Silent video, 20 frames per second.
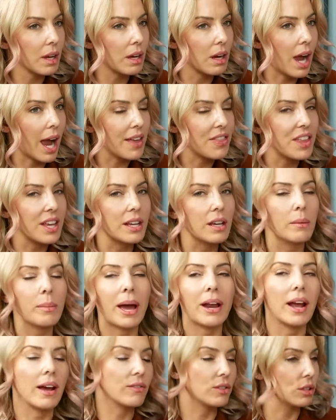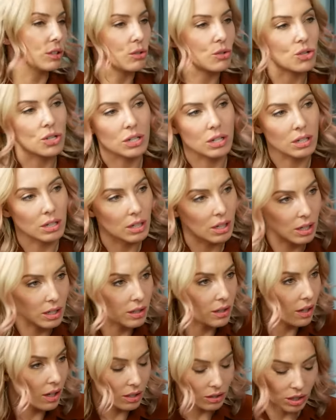I think about evolution
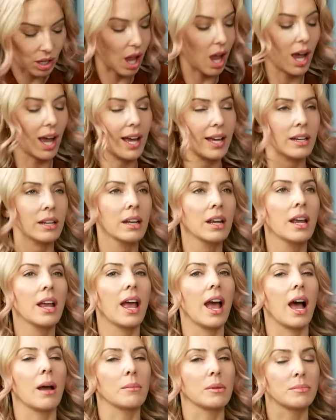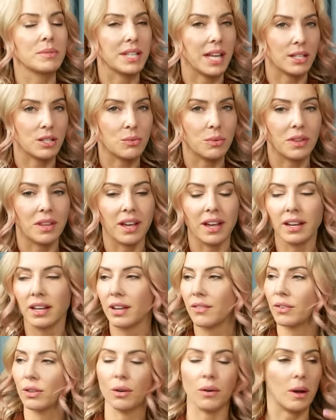a lot. I'm obsessed with it,
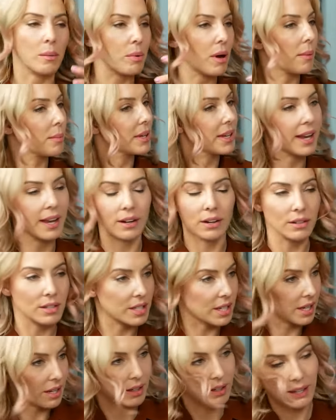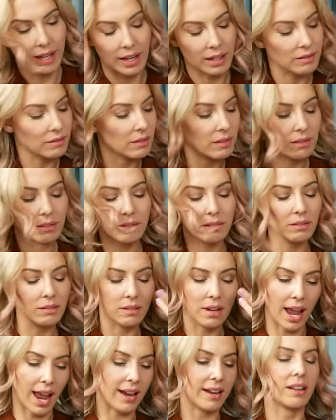even though I probably can't articulate
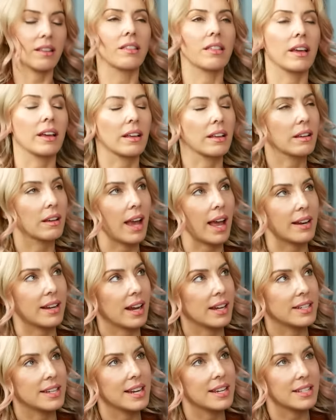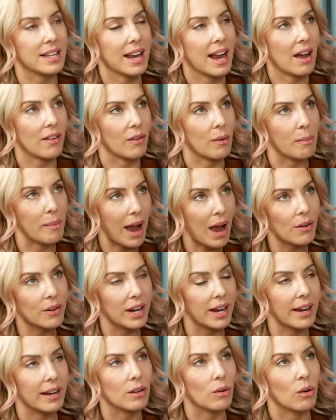anything, any ideas I have about
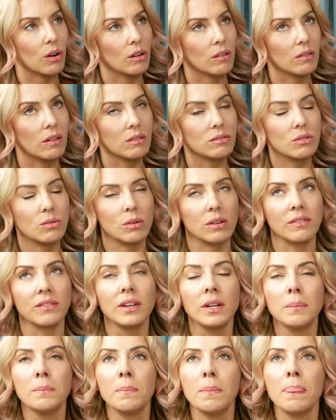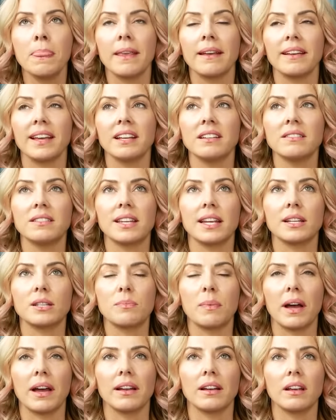it or sort of instincts,
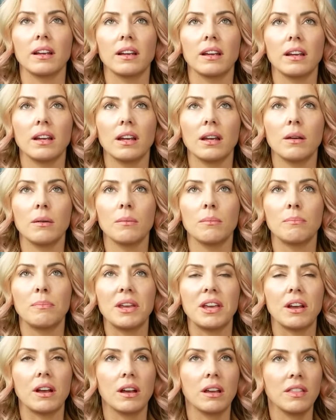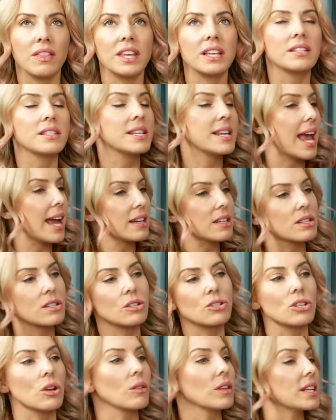but these next,
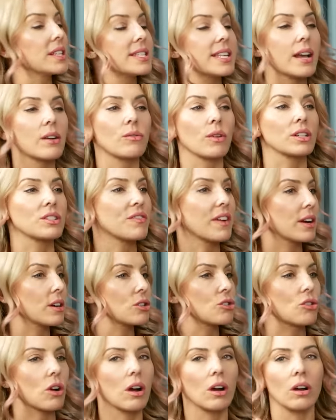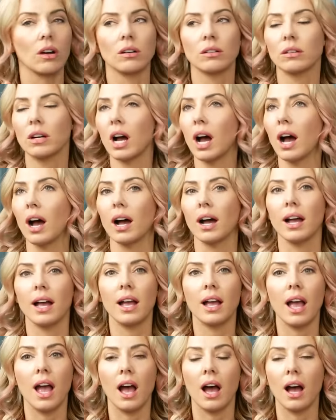so let's say resveratrol,
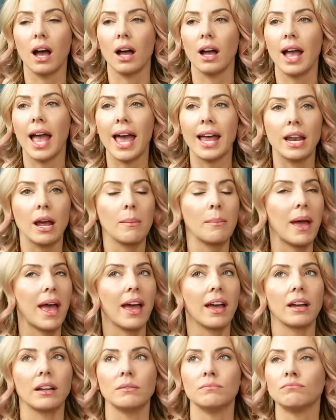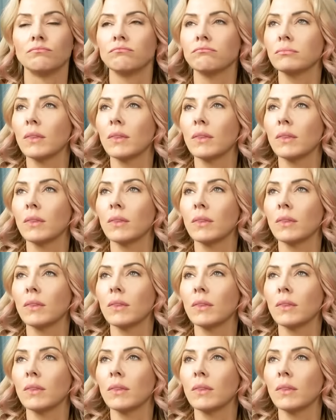NMN,